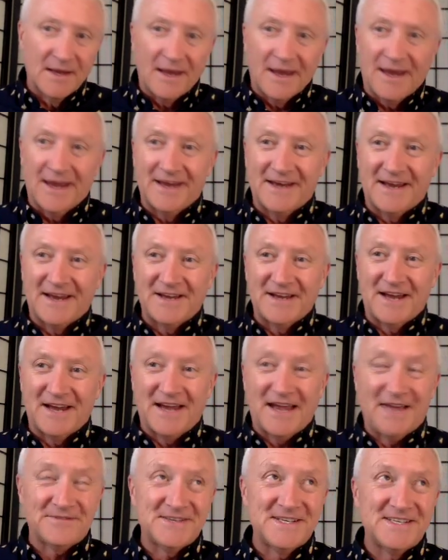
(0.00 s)
And I
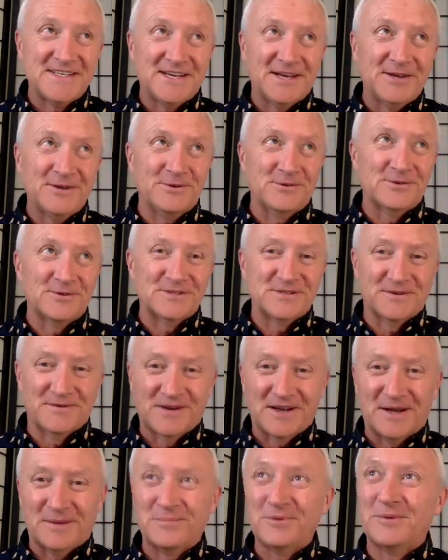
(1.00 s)
have to tell you, there's a
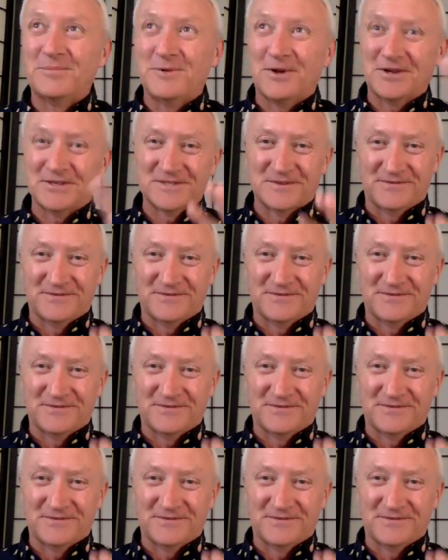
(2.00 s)
couple of balls